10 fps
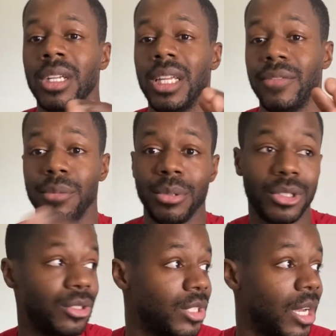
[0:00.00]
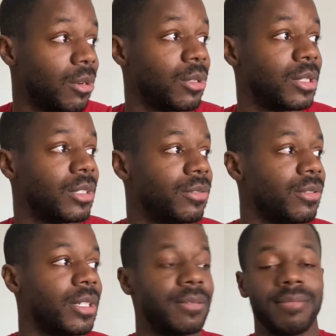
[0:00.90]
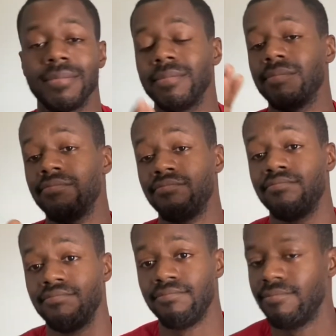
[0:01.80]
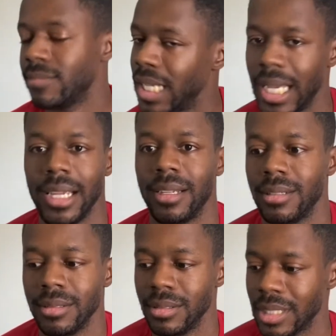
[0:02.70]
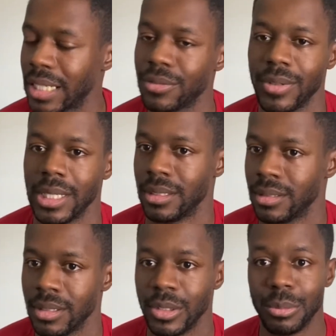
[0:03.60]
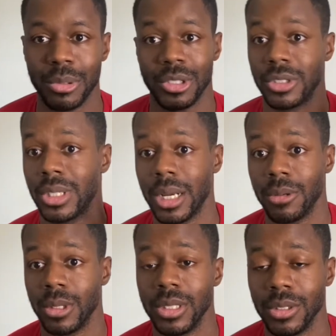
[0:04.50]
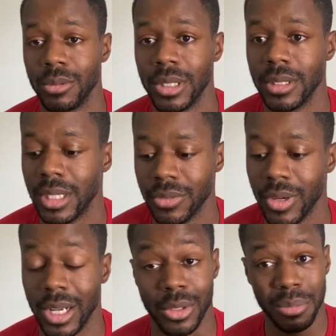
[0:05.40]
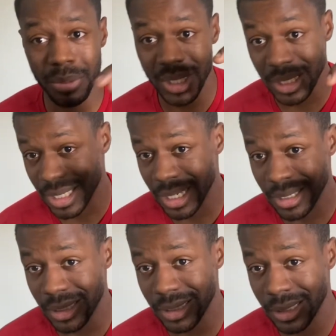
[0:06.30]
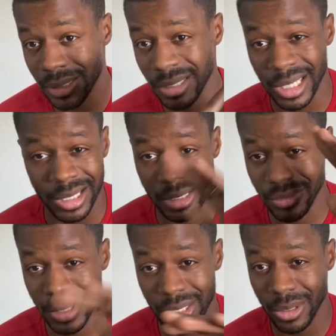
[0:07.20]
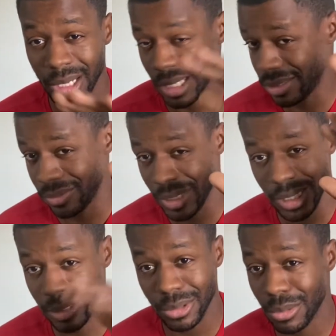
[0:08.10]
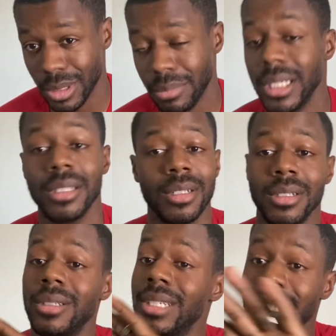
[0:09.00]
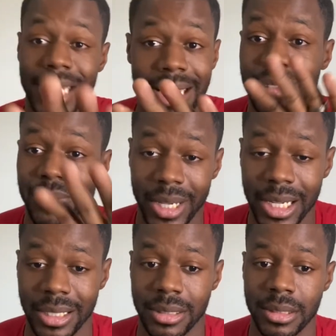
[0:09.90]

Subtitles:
if you put your gyro in the front, hey, that's fine. You put your gyro in the rear, that's fine. You put it dead in the center and this video hasn't fazed you one bit, that's fine.